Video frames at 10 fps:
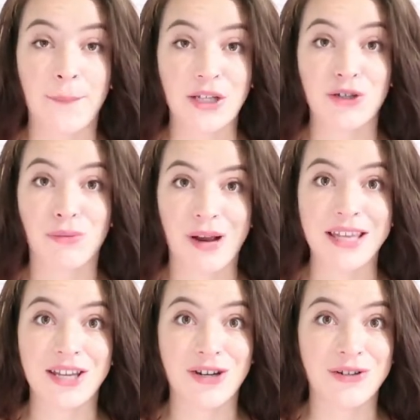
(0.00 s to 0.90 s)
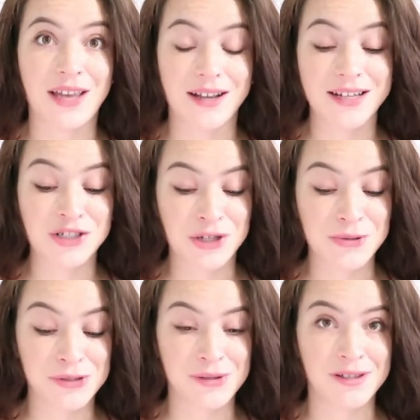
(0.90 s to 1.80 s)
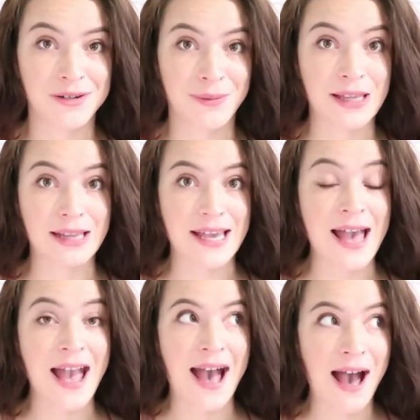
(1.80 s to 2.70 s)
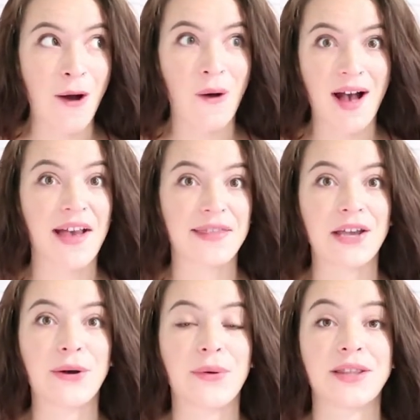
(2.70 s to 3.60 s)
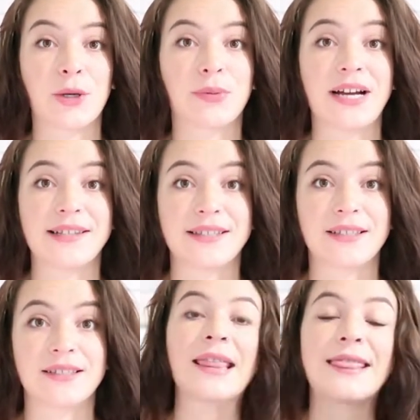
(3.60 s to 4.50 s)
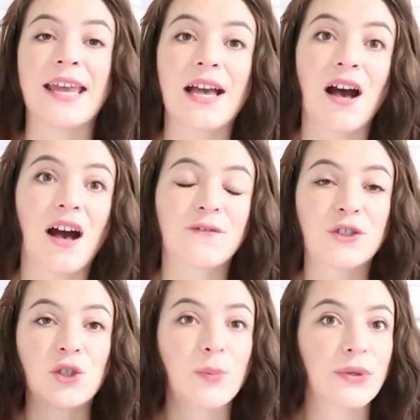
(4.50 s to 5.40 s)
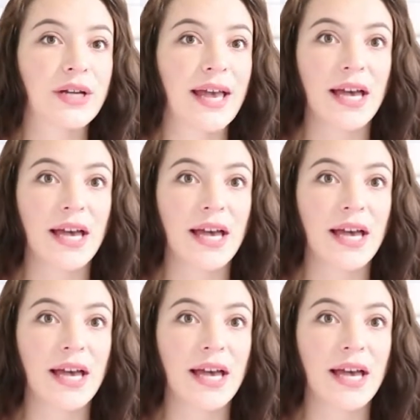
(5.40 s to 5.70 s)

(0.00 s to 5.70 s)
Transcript: a picture right here that kind of shows you a little bit like how high they go in their prices. They have super